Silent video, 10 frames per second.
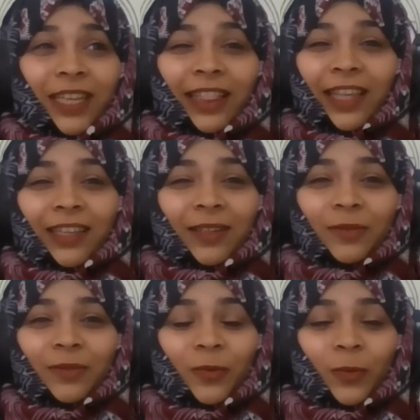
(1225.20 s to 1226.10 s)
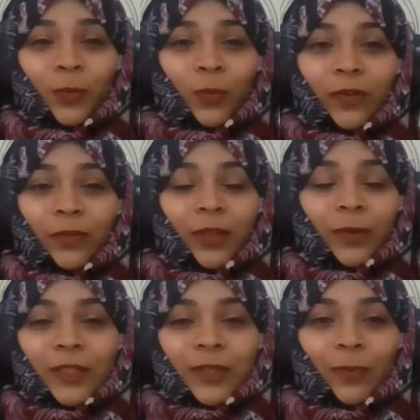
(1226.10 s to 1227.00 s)
I think one of the
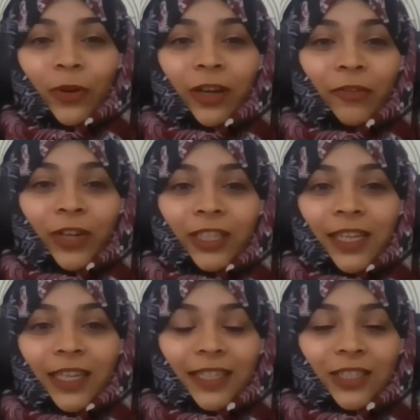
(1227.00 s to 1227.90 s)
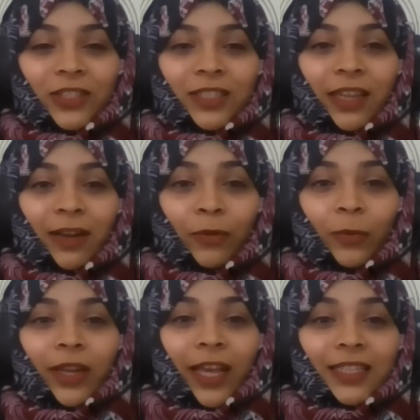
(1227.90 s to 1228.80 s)
most important realizations that
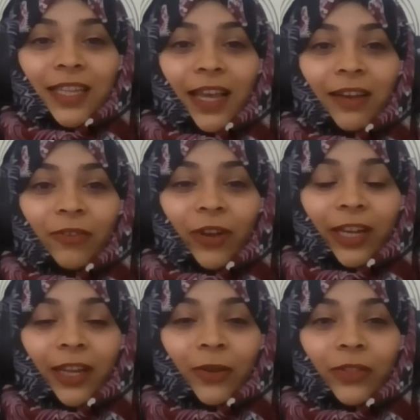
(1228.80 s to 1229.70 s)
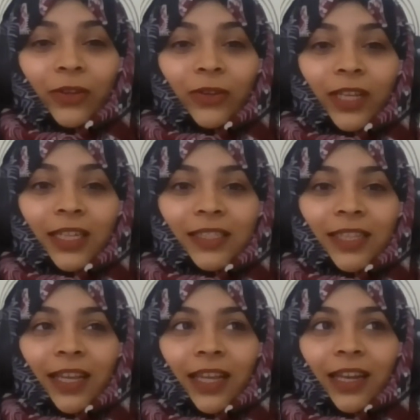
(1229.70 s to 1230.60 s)
everyone has had right now, though, is
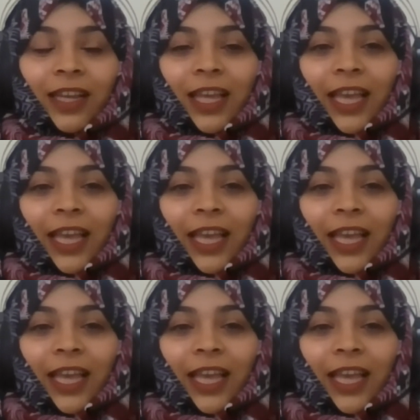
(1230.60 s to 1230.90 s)
that